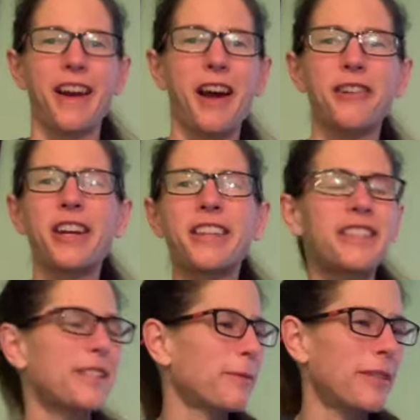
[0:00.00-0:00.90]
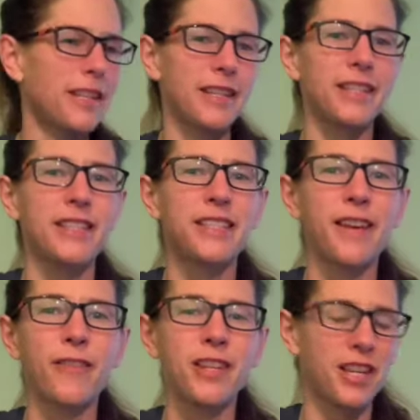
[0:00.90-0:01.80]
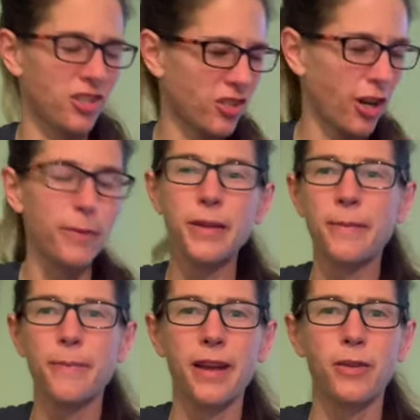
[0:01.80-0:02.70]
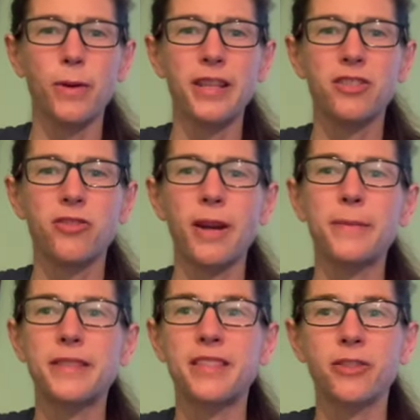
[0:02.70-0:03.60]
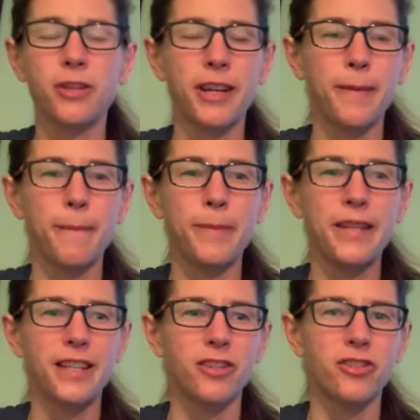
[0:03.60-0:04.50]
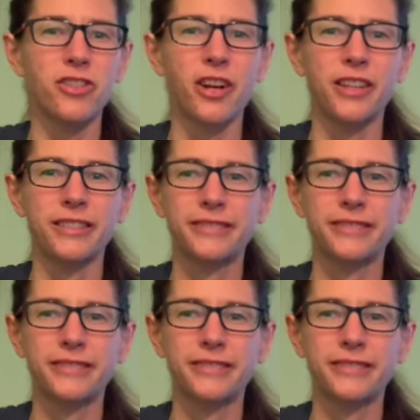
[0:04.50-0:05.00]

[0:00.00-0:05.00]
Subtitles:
All right, this one is Seven Nation Army by the White Stripes. It's a great beginner song.